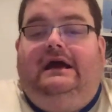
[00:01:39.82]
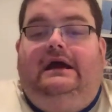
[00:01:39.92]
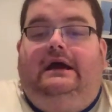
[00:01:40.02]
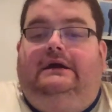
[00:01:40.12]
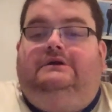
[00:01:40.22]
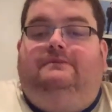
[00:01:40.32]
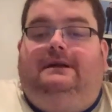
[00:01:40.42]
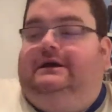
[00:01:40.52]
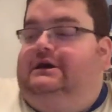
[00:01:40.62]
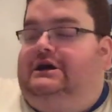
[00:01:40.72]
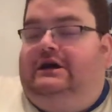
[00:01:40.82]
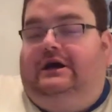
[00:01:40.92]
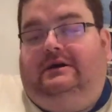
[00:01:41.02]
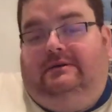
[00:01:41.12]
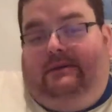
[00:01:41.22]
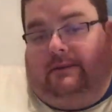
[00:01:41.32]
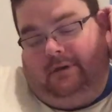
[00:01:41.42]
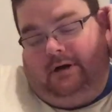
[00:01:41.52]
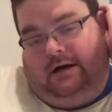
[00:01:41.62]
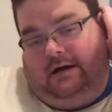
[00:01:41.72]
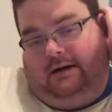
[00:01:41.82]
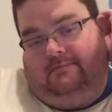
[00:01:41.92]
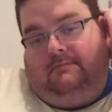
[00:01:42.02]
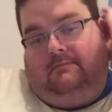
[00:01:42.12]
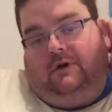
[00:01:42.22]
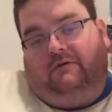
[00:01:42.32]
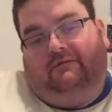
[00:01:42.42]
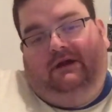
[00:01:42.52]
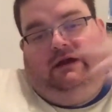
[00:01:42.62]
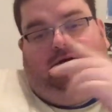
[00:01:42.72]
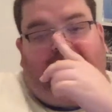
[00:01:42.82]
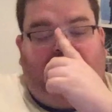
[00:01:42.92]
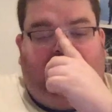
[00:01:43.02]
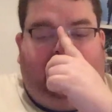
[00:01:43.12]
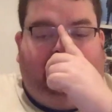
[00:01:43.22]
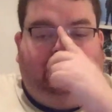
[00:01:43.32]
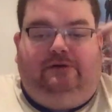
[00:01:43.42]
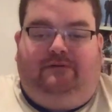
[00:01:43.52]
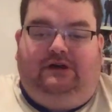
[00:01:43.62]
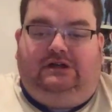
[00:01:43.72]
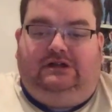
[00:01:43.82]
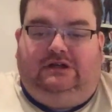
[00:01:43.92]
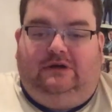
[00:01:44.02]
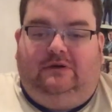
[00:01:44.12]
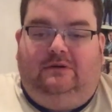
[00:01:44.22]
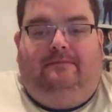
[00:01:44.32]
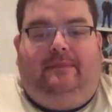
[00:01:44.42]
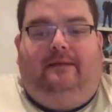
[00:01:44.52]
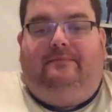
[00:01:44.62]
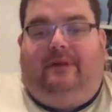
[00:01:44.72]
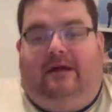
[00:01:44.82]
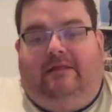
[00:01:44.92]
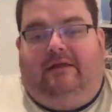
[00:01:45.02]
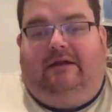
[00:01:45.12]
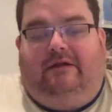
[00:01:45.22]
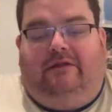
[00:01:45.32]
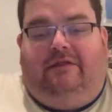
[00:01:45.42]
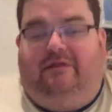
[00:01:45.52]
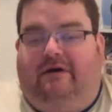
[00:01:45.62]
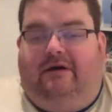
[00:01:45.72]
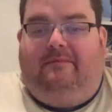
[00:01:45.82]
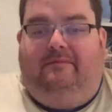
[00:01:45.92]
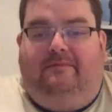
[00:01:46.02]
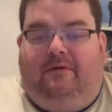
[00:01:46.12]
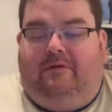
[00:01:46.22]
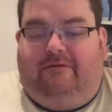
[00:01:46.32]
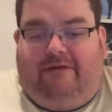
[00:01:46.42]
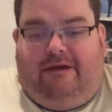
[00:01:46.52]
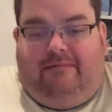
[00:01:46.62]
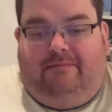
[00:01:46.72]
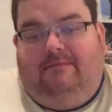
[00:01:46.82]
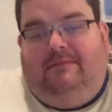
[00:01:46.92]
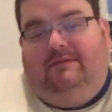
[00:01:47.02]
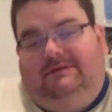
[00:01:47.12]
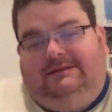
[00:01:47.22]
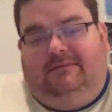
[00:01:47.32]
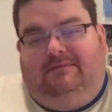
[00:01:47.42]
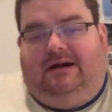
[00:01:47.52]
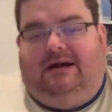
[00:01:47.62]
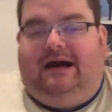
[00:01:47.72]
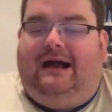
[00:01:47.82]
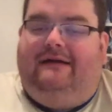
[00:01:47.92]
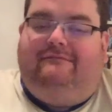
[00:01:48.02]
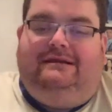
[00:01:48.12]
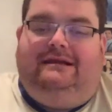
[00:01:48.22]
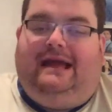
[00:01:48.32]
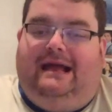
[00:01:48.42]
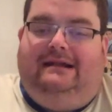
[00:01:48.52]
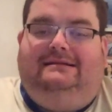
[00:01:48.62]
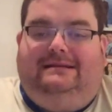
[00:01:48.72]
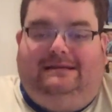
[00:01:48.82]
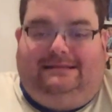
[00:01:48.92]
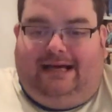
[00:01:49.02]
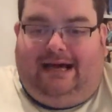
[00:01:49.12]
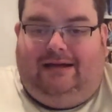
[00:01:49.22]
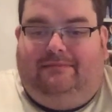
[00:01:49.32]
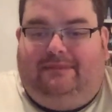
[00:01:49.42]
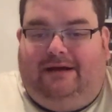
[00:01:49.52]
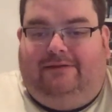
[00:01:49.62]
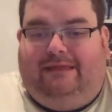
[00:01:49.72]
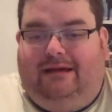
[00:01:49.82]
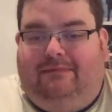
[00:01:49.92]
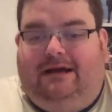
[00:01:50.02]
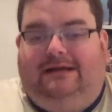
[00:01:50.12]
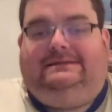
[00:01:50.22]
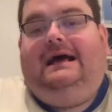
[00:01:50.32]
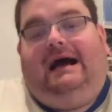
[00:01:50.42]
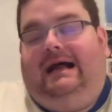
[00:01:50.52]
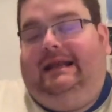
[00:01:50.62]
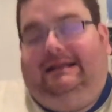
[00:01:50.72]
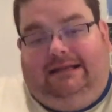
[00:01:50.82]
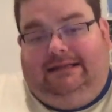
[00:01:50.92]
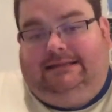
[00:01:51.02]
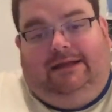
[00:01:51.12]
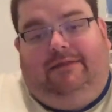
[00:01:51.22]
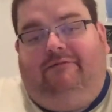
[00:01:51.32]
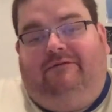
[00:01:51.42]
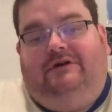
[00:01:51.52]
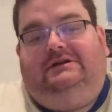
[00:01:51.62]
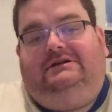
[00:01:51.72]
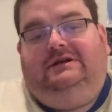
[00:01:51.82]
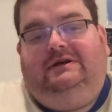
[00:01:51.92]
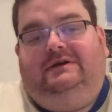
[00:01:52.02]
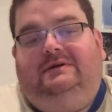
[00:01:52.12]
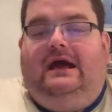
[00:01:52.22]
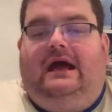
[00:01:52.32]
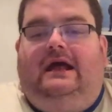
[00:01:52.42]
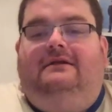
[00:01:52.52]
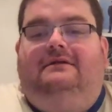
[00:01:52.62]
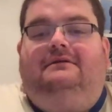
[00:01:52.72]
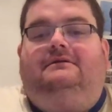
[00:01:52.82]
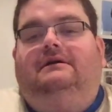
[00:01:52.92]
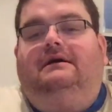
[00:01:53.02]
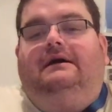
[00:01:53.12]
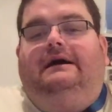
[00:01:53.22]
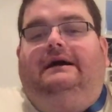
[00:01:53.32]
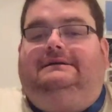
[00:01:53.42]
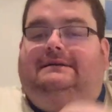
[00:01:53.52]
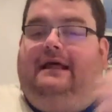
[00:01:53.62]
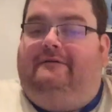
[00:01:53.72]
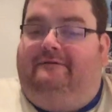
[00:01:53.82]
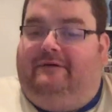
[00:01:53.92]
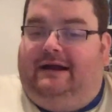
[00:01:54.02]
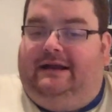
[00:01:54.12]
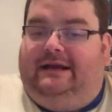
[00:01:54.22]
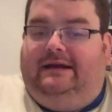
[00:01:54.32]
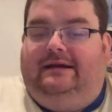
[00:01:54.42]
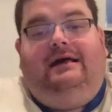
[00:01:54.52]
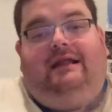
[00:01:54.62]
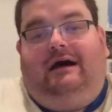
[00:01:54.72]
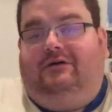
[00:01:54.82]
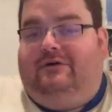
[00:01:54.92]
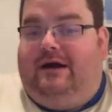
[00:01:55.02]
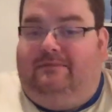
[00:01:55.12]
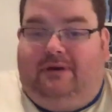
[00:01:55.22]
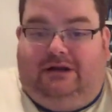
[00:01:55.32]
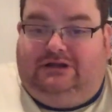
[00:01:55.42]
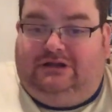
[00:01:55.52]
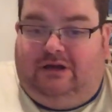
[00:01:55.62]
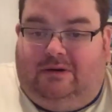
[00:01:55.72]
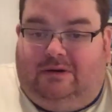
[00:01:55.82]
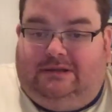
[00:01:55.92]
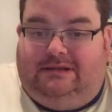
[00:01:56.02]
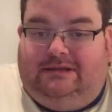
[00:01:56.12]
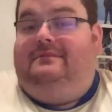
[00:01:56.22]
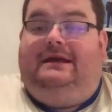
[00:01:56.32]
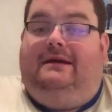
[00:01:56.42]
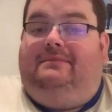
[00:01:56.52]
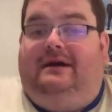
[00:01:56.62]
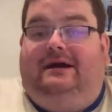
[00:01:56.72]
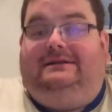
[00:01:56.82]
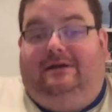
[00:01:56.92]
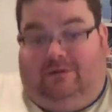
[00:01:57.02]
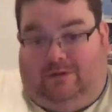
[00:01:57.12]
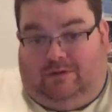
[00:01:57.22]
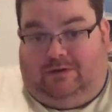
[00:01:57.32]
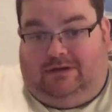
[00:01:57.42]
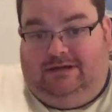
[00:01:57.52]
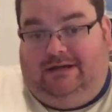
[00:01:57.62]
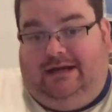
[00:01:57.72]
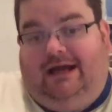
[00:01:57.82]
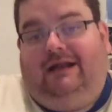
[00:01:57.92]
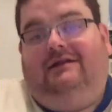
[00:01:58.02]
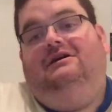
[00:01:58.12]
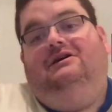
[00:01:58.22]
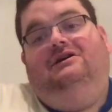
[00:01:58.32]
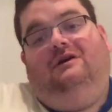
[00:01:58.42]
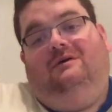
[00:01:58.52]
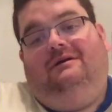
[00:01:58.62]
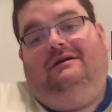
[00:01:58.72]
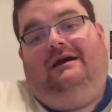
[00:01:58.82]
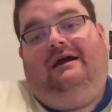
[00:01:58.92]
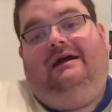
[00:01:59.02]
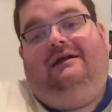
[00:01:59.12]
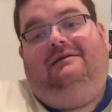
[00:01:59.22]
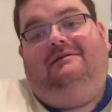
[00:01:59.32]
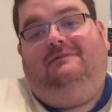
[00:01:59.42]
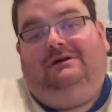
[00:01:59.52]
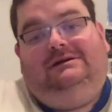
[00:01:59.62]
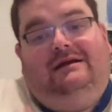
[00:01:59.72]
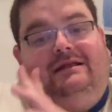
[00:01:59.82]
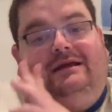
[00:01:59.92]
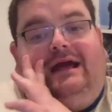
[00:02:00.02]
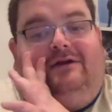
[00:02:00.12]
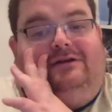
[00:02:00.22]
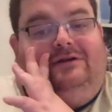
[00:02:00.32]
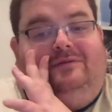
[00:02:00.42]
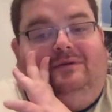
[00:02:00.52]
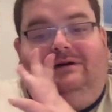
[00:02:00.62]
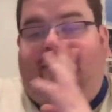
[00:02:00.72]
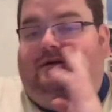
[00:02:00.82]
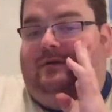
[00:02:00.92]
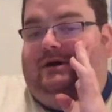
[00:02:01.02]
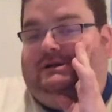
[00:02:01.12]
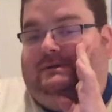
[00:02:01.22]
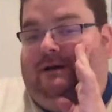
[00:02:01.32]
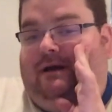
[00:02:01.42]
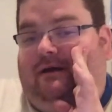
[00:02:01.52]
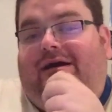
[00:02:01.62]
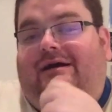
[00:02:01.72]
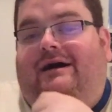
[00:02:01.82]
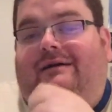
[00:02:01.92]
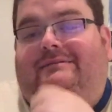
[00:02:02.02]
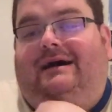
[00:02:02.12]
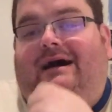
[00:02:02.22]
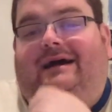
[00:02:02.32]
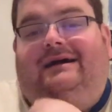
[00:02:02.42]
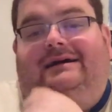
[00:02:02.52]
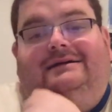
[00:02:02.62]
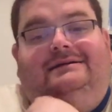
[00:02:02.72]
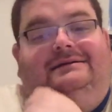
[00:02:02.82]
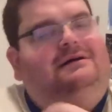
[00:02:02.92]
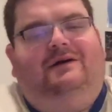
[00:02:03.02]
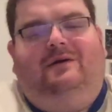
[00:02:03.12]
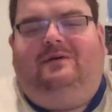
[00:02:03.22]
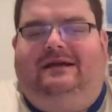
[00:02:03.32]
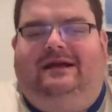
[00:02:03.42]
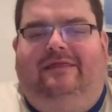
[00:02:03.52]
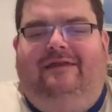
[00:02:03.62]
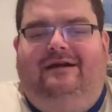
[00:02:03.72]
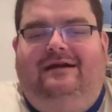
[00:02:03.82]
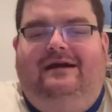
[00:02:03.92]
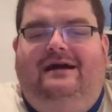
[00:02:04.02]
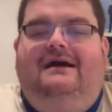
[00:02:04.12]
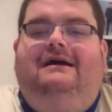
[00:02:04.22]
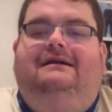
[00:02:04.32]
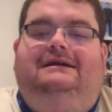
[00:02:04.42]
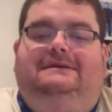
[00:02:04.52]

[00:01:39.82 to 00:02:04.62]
It's a really good um, movie if you like the first two, maybe better than the th um, both of them, people said, but I can't decide about that because I didn't see the first two, and it's a lot of funny, a lot of grandpa jokes, yeah, because they're old, and you don't, and with the character Will, Will Smith um, dye his gold teeth. This